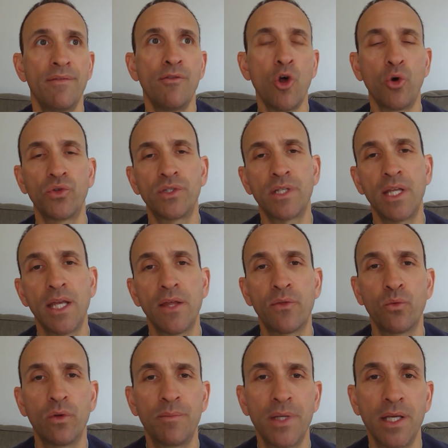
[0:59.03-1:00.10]
Those teeth
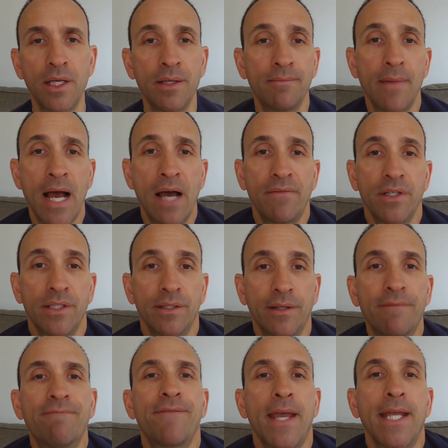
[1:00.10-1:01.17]
would be
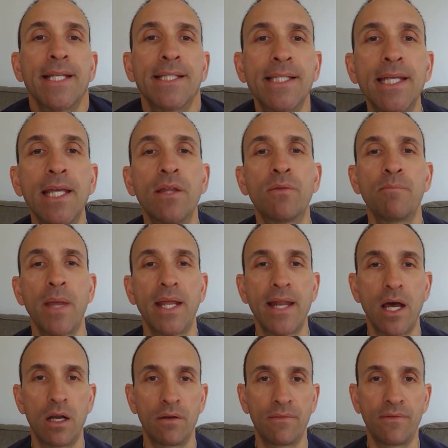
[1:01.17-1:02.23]
obviously fake teeth made
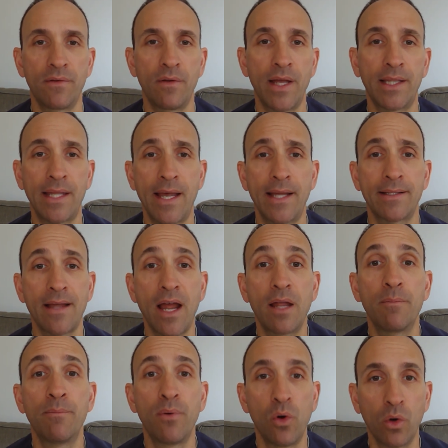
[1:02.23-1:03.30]
out of, at that time,
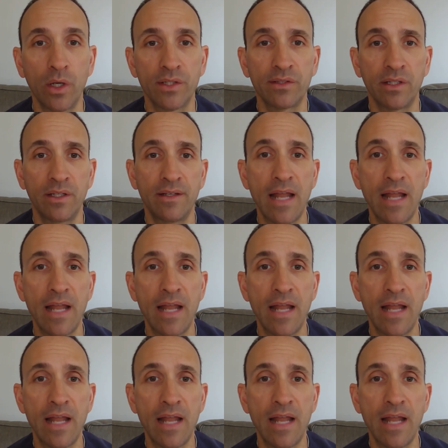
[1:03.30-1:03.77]
porcelain,